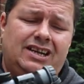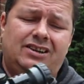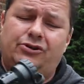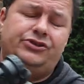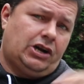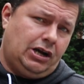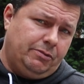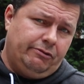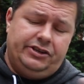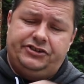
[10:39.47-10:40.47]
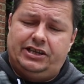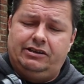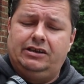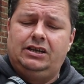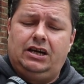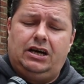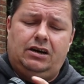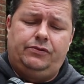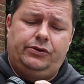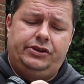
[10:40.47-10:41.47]
And of course, I'm a reseller
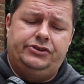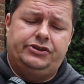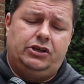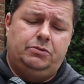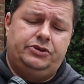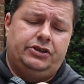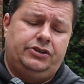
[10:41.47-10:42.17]
for these scopes.